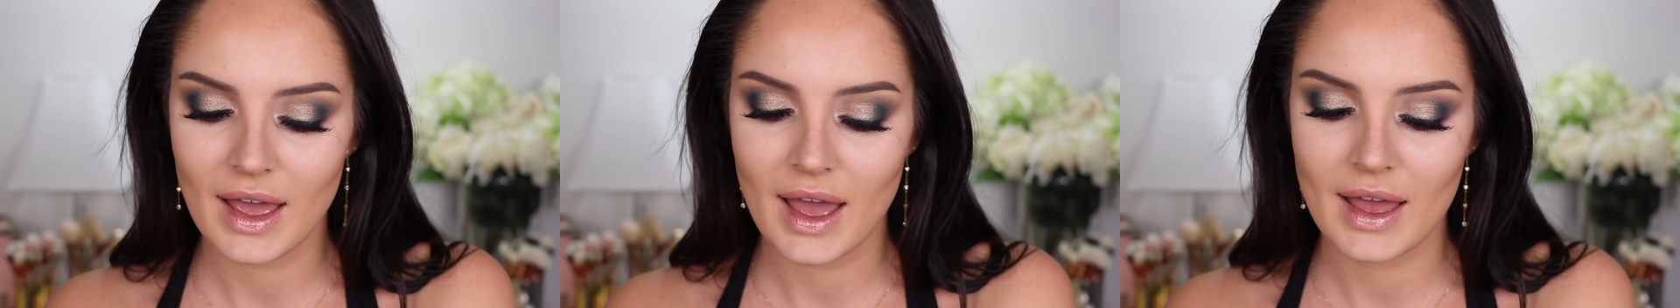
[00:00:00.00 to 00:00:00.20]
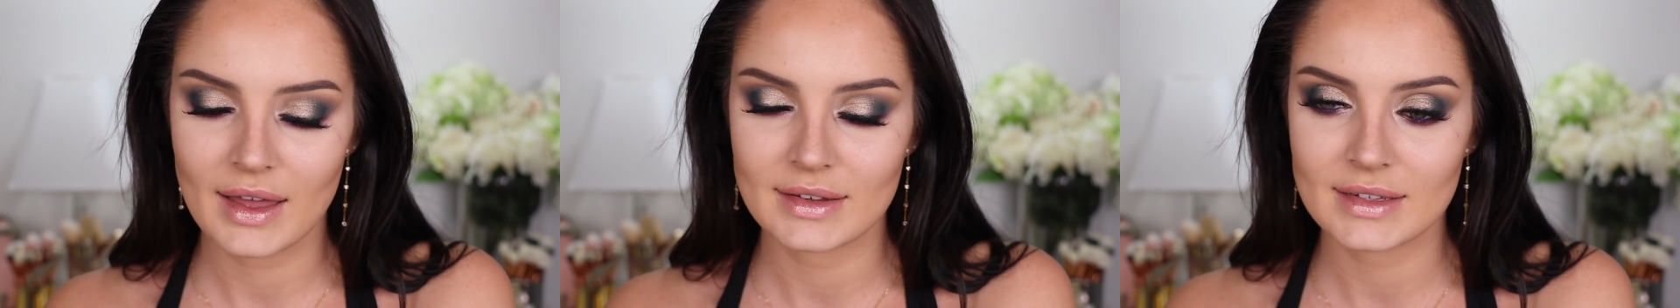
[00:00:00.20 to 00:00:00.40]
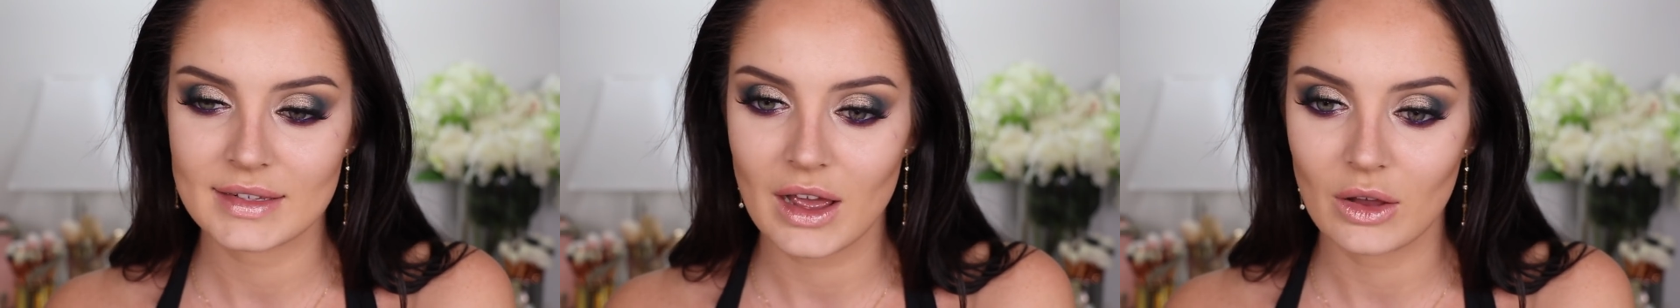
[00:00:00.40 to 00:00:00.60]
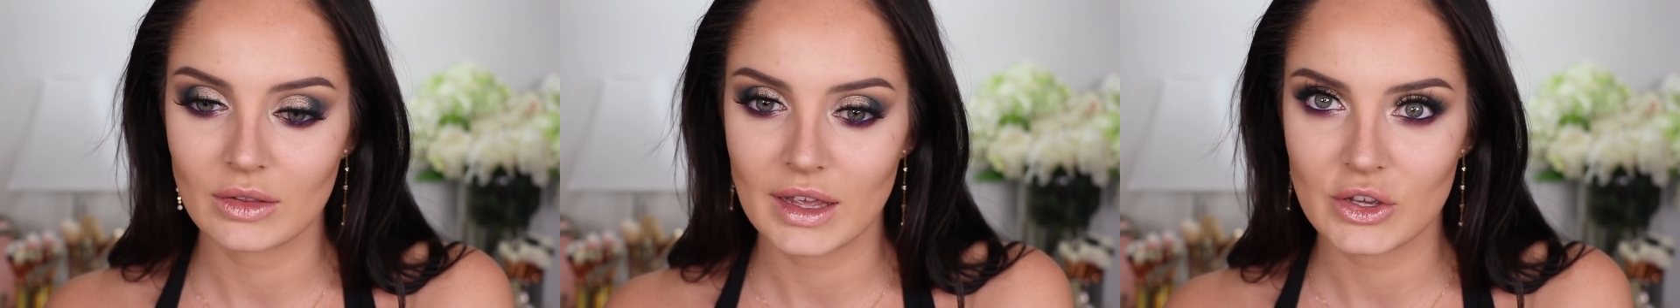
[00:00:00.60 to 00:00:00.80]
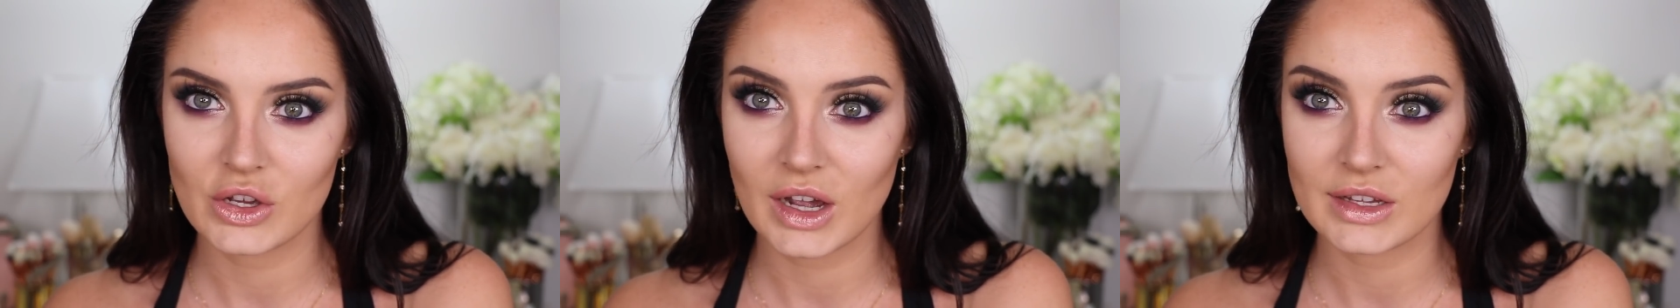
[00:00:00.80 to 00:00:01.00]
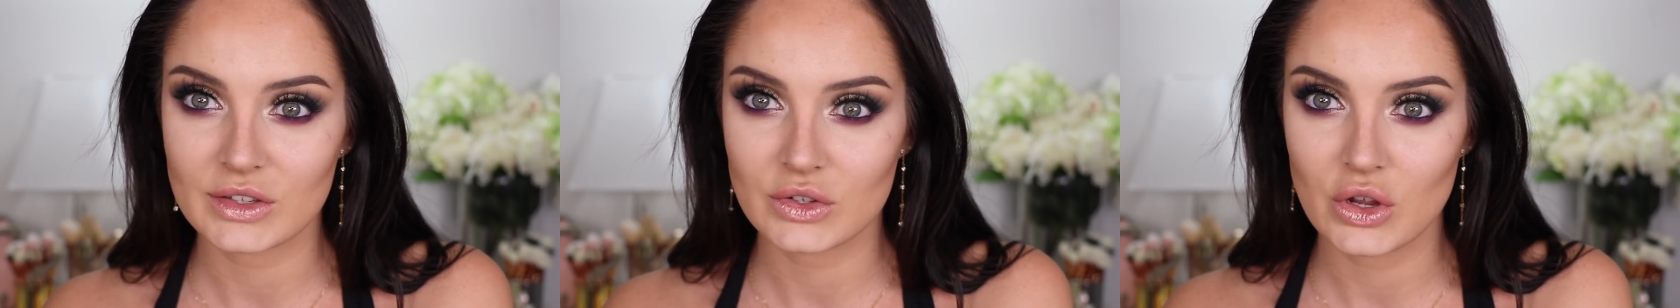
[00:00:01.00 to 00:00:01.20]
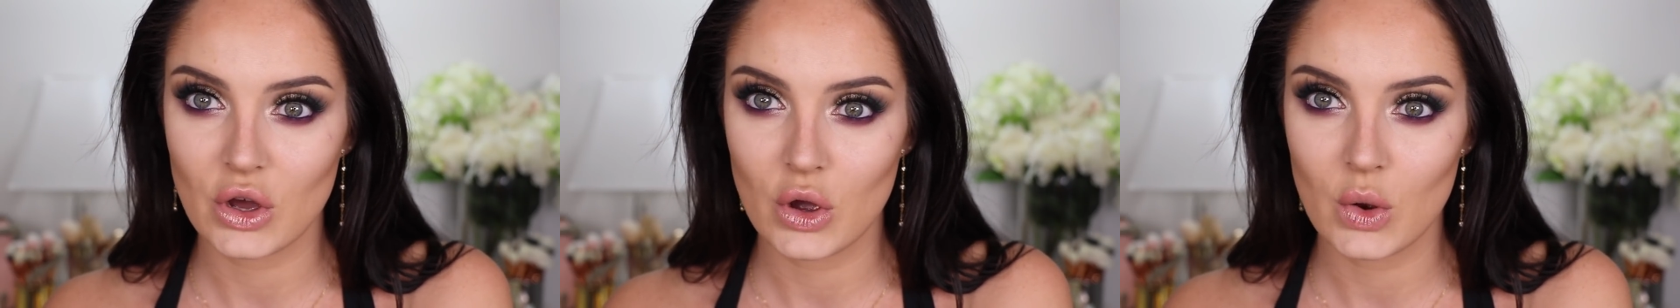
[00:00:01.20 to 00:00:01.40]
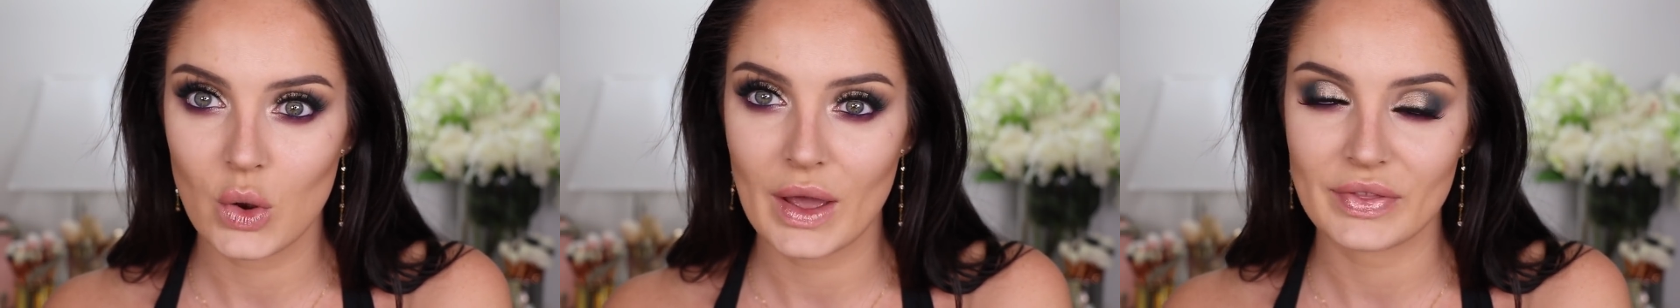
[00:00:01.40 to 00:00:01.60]
and I'll let you guys
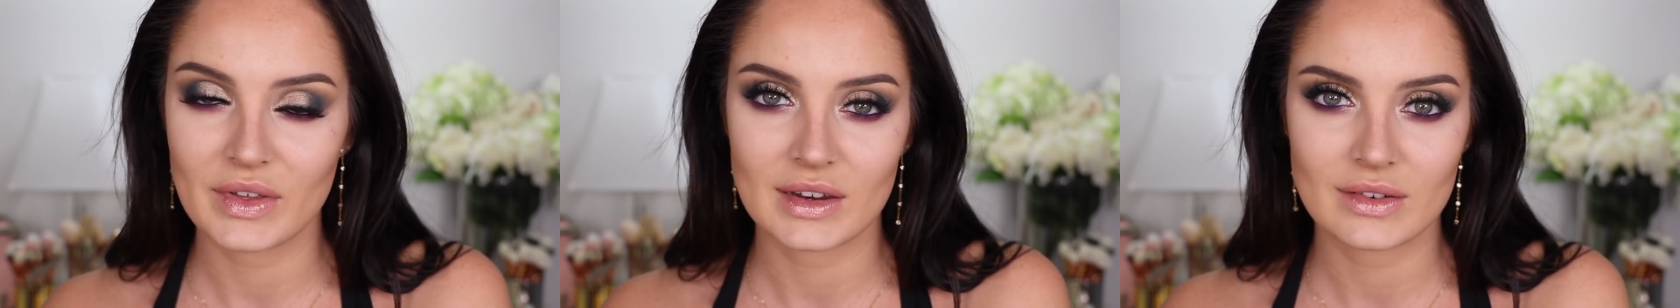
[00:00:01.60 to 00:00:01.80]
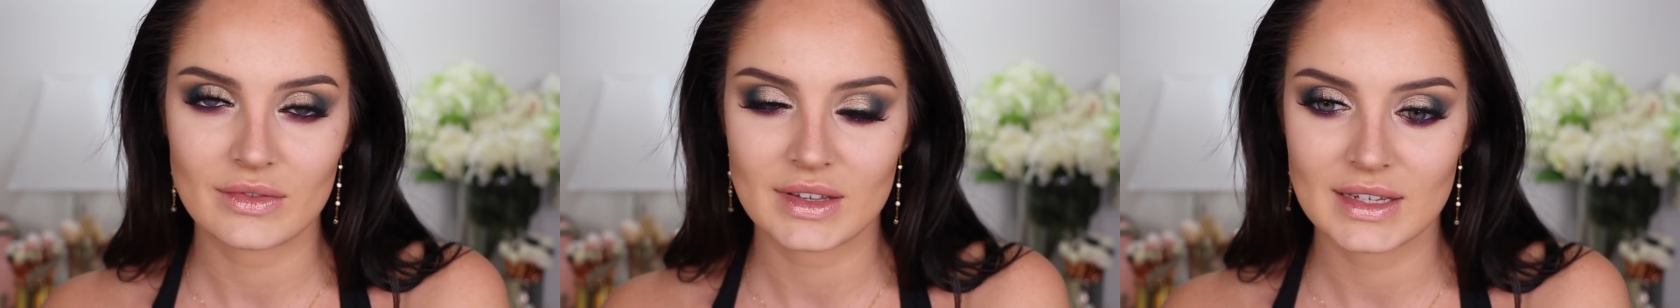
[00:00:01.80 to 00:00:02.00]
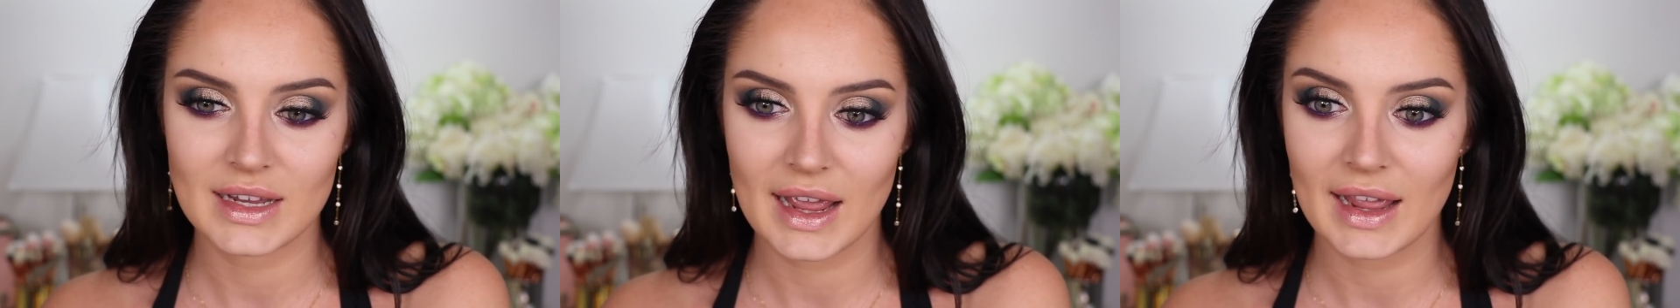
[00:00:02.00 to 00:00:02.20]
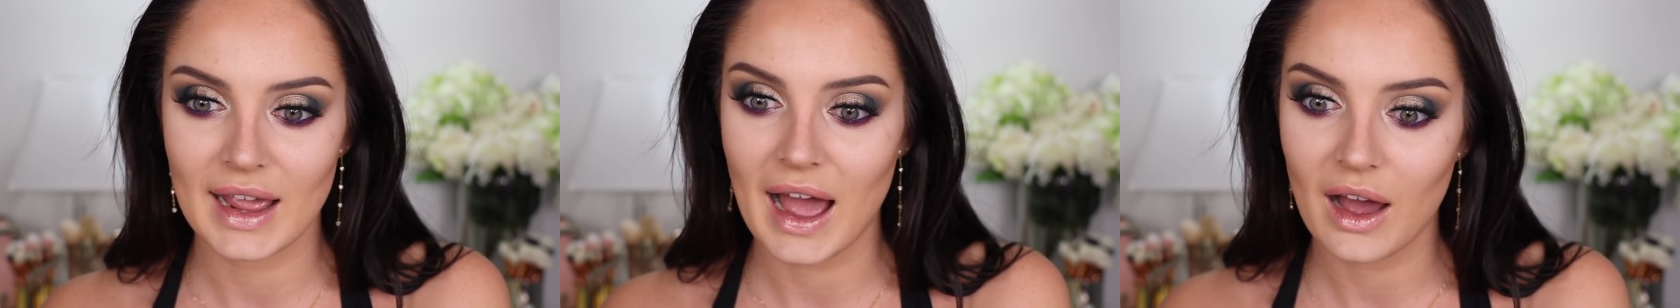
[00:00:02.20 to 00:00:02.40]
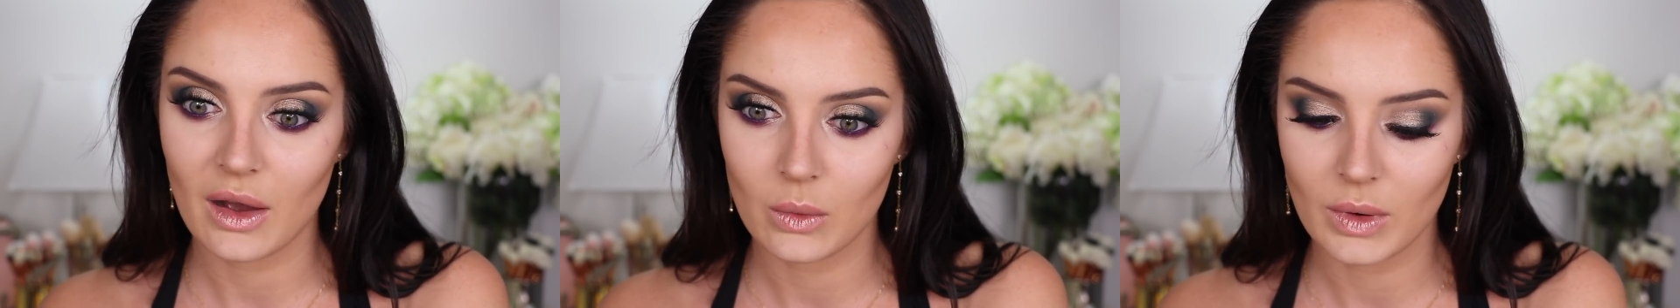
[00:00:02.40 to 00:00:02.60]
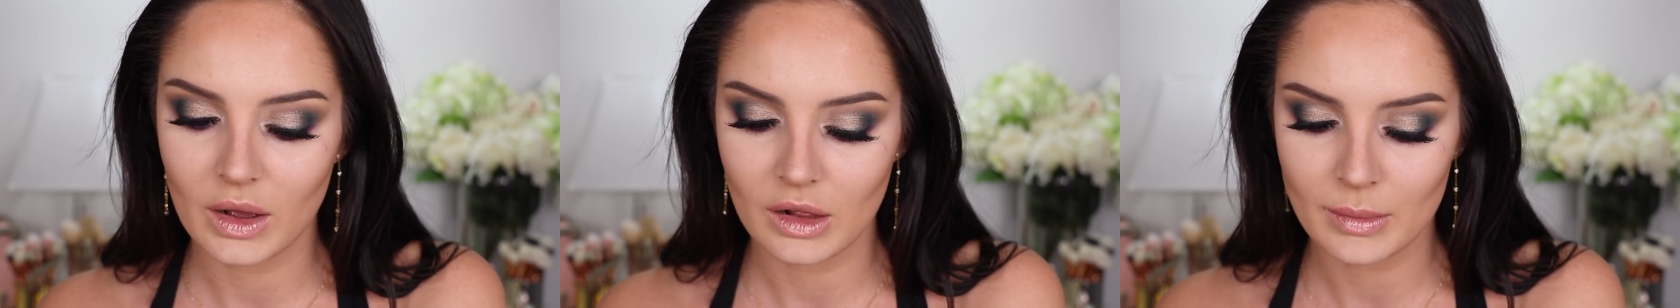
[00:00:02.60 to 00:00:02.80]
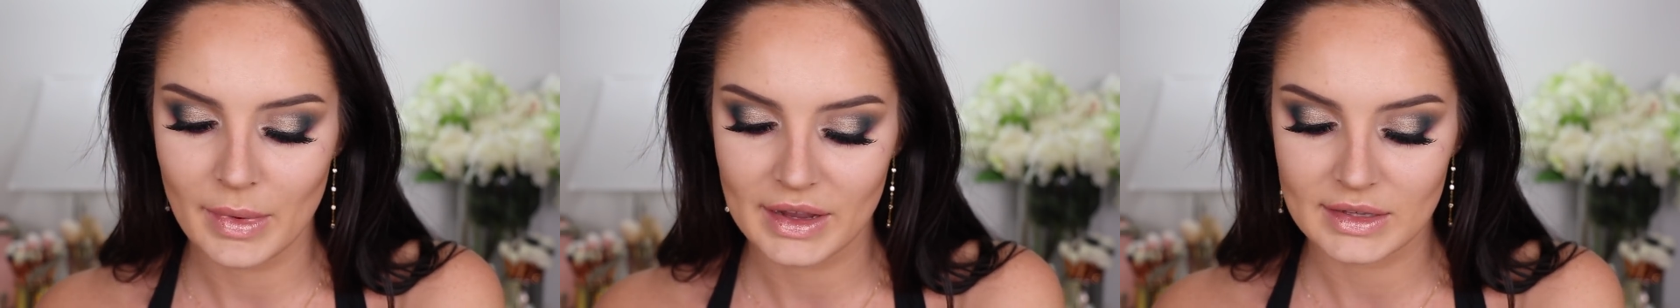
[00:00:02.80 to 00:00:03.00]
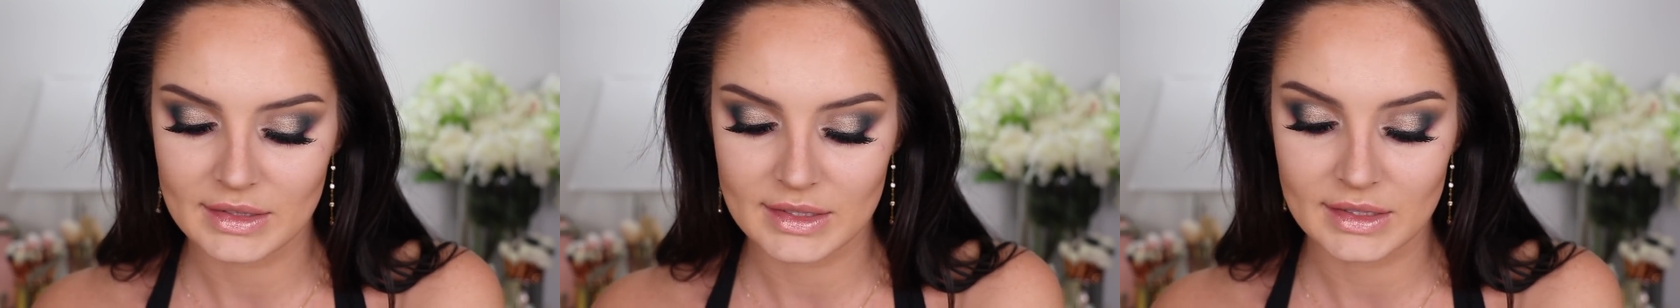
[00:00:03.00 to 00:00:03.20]
know at the end of the day how well
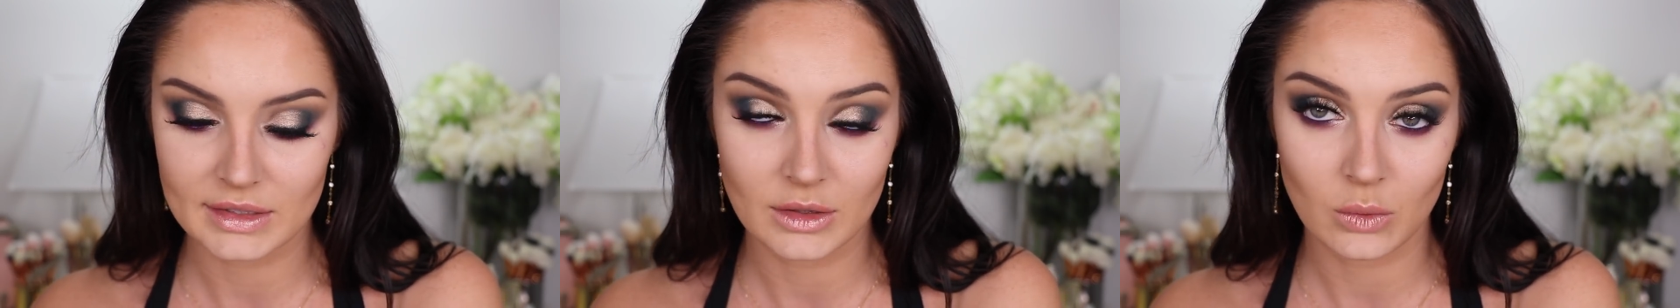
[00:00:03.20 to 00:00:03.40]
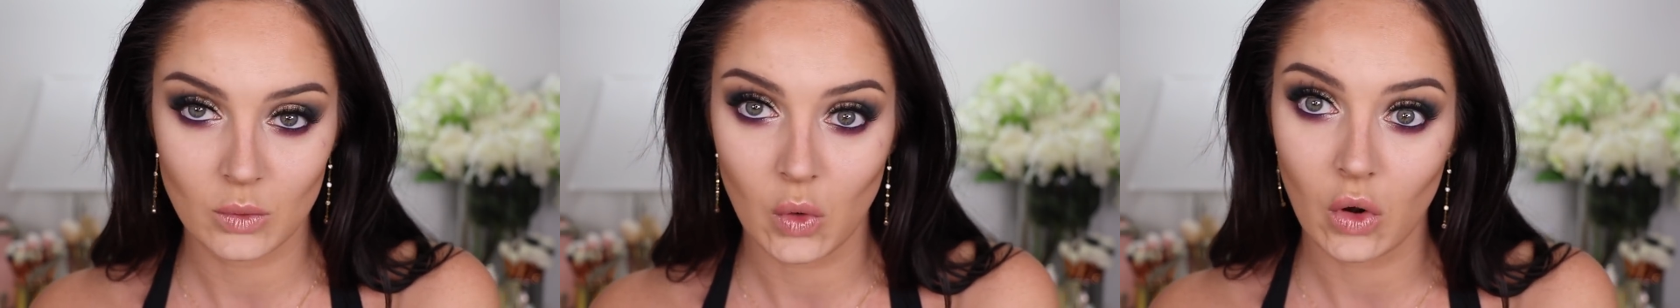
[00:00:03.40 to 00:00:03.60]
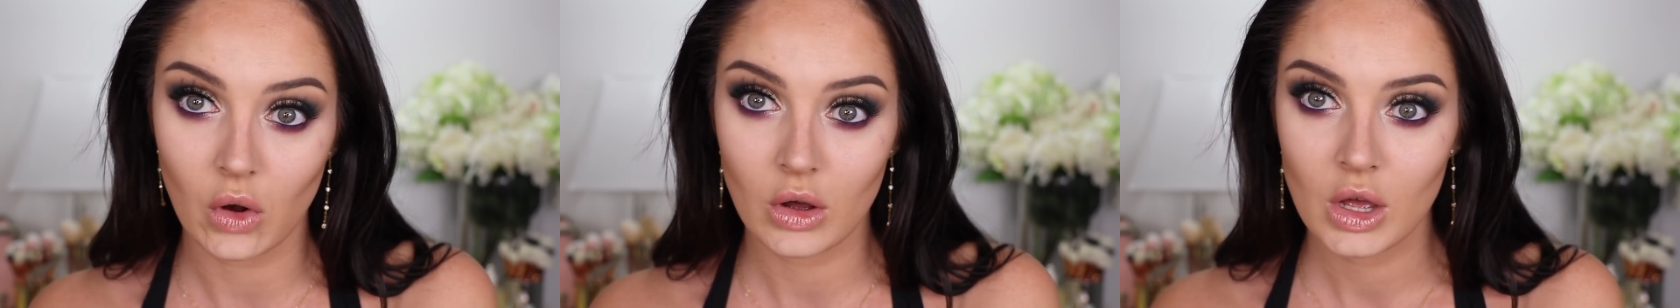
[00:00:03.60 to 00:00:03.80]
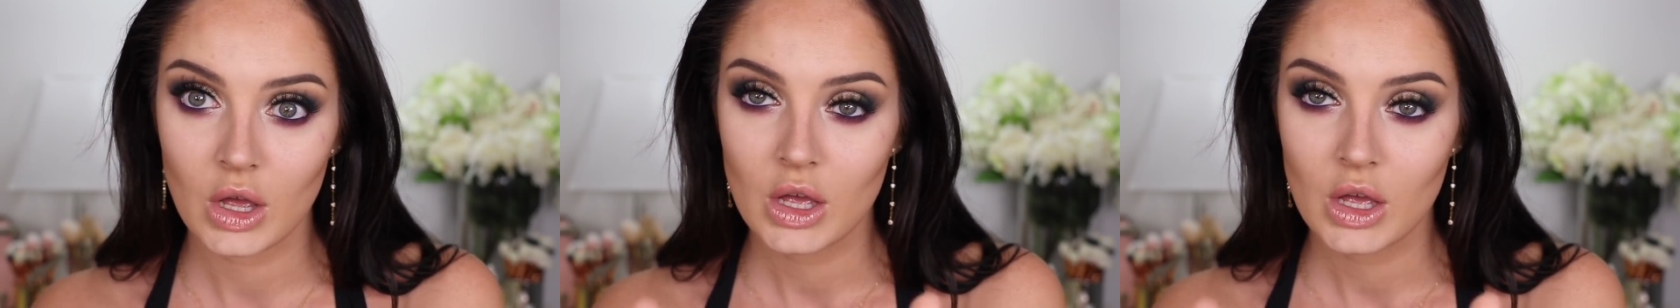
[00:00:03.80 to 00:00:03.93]
my concealer wore.